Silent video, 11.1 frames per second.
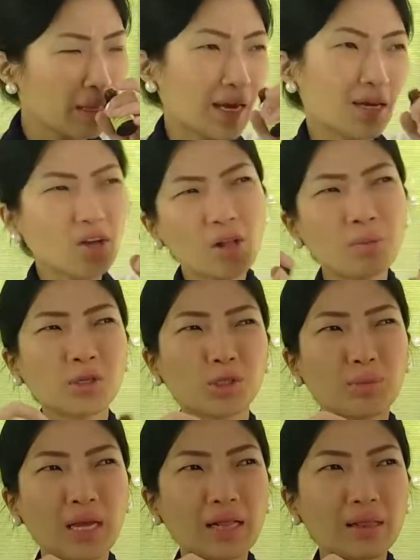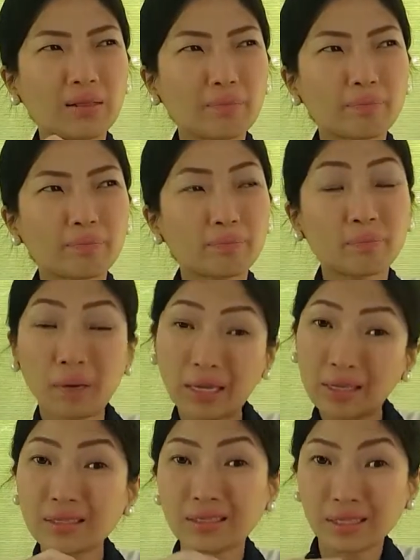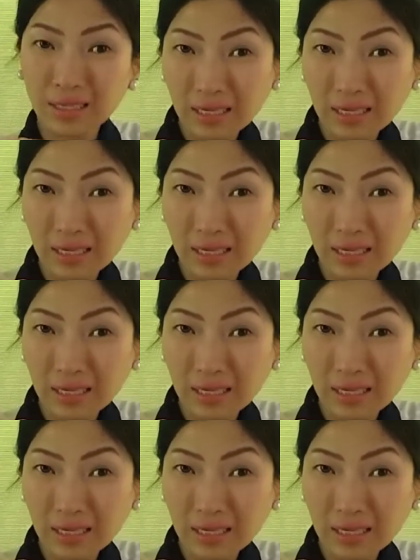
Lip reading: I can almost smell petals and